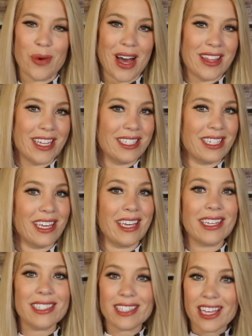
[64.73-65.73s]
While this
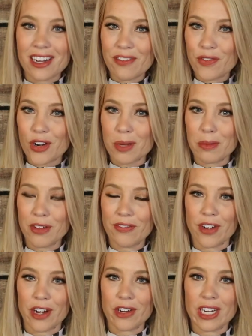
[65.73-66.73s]
is an affordable
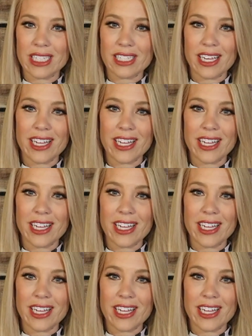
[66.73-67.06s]
fragrance,